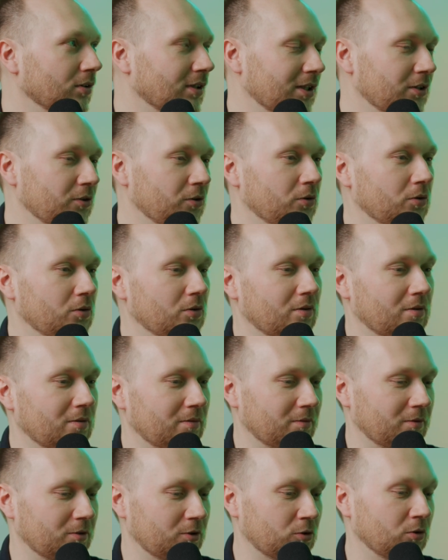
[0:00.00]
that you
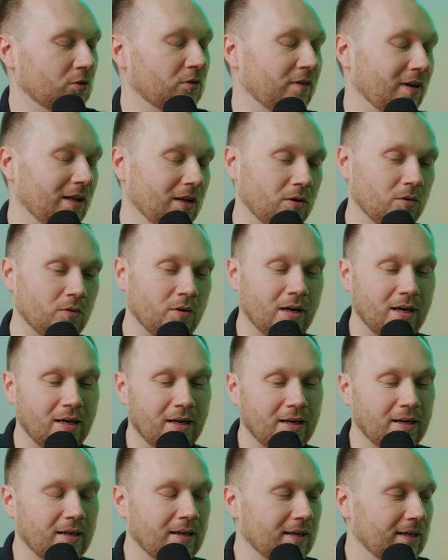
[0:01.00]
should follow,
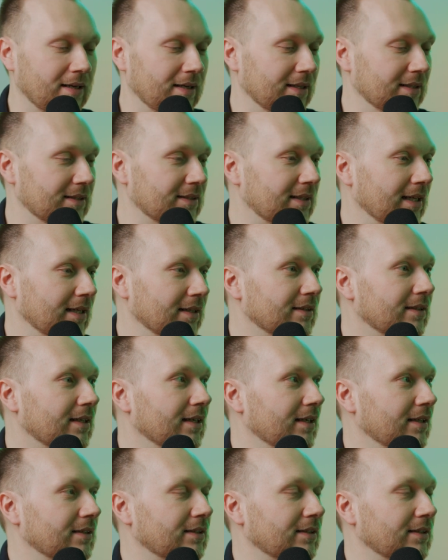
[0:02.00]
is that the